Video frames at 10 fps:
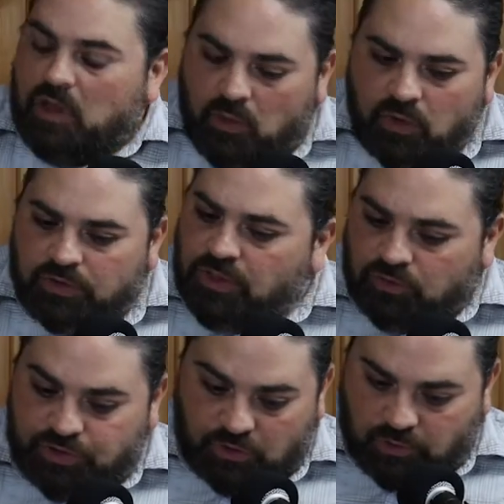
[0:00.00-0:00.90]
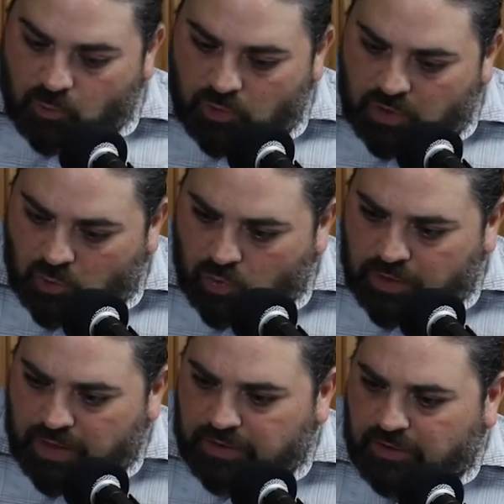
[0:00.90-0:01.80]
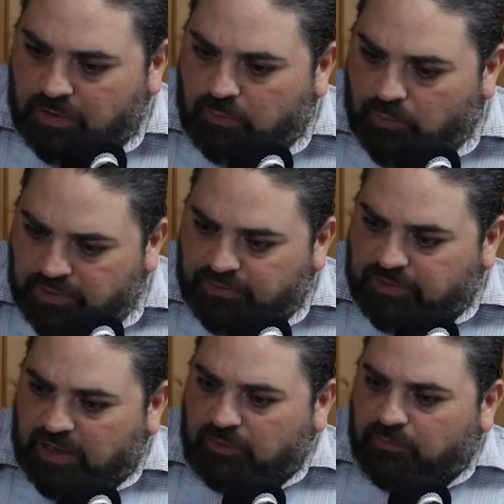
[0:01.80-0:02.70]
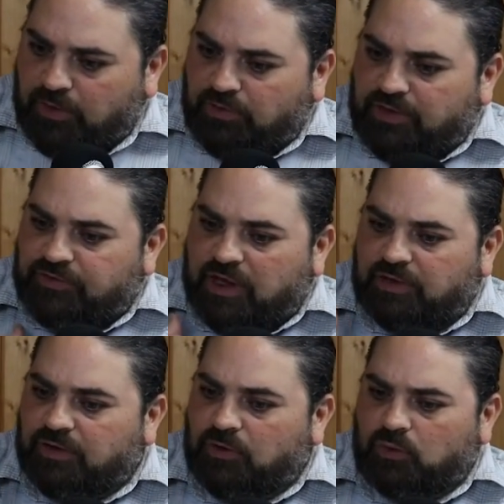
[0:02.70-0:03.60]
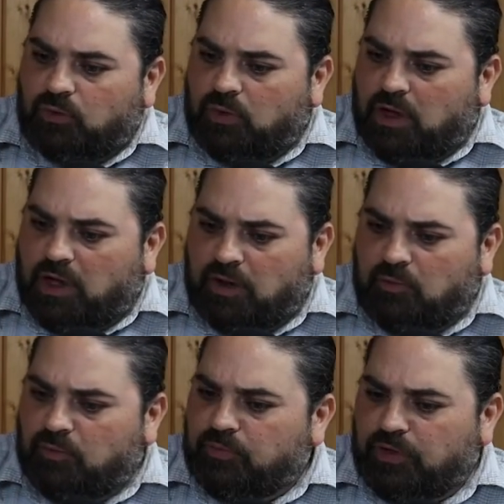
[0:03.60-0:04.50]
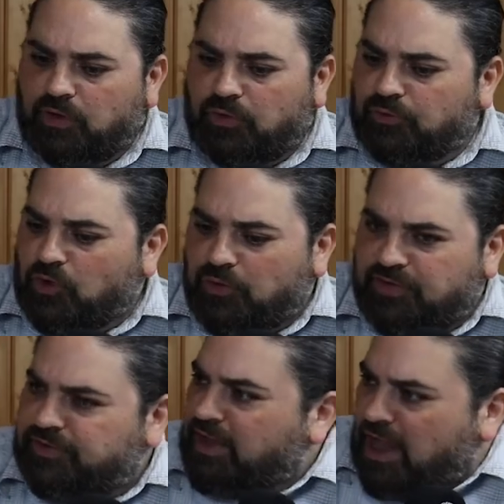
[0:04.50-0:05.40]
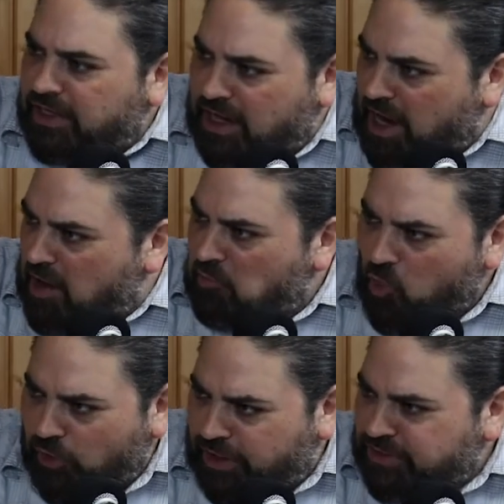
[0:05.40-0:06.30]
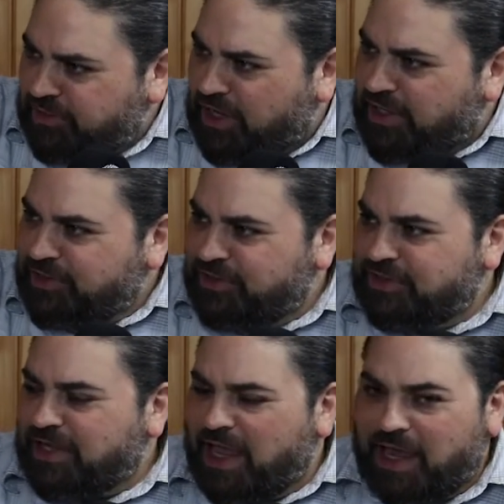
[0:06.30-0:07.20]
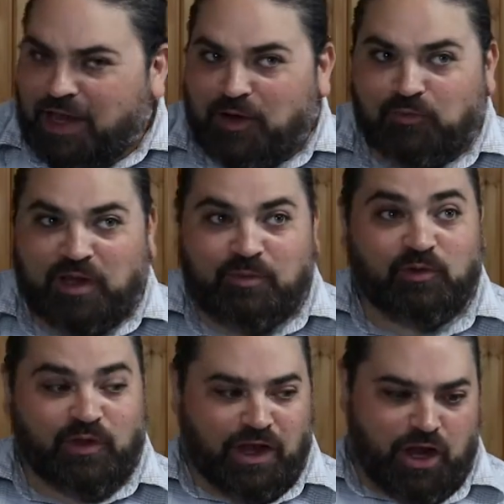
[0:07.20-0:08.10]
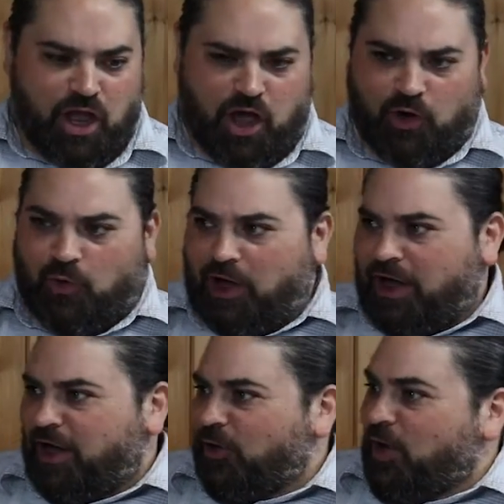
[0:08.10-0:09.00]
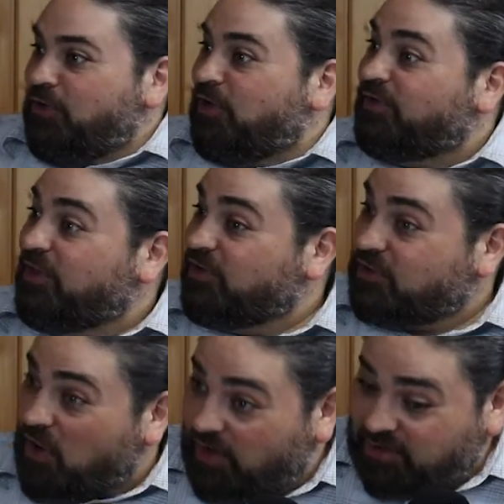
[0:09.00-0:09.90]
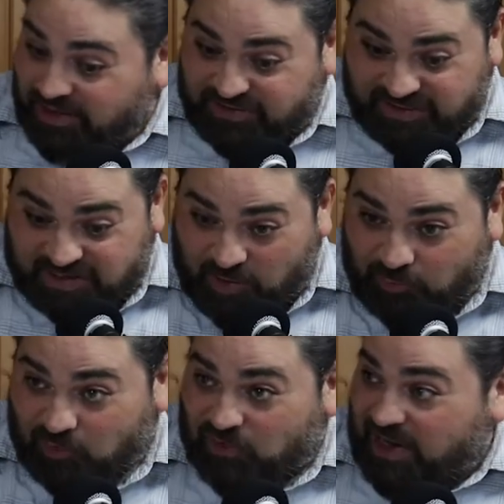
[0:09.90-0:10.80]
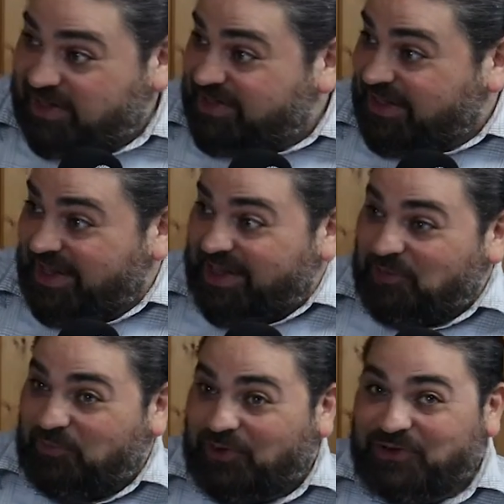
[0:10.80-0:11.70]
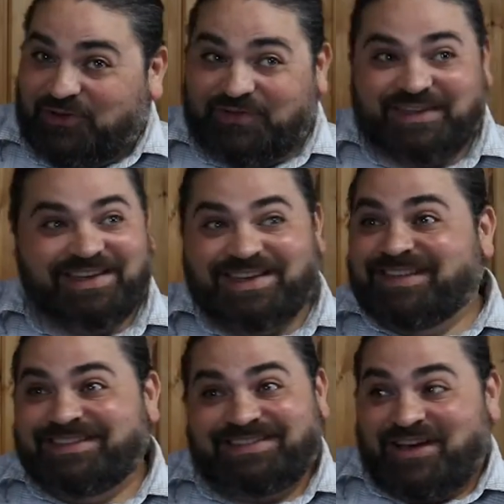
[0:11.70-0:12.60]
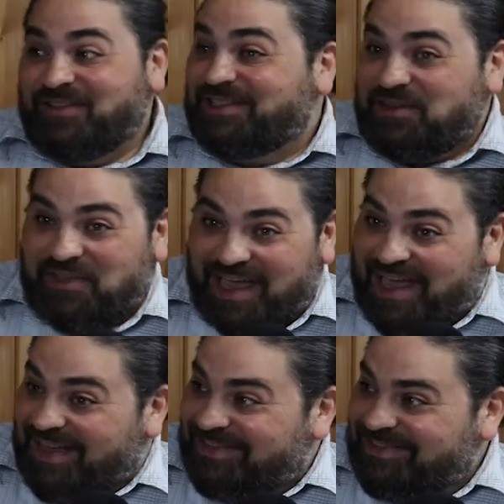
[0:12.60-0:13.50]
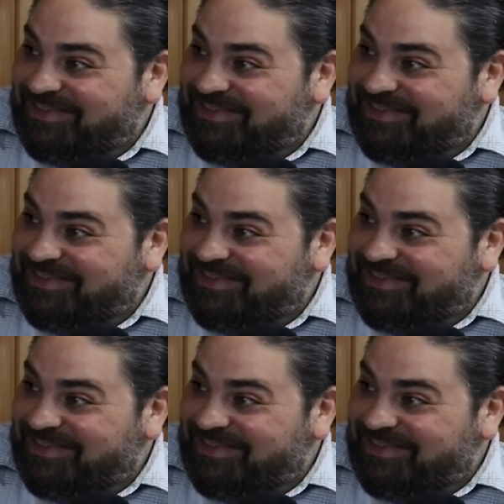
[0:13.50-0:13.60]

Well, sure. And, working in the real estate field as I do, there's all these .com mortgage sites and people are like, oh, wow, I don't have to even talk. I just couple clicks and I get approved. Don't do that.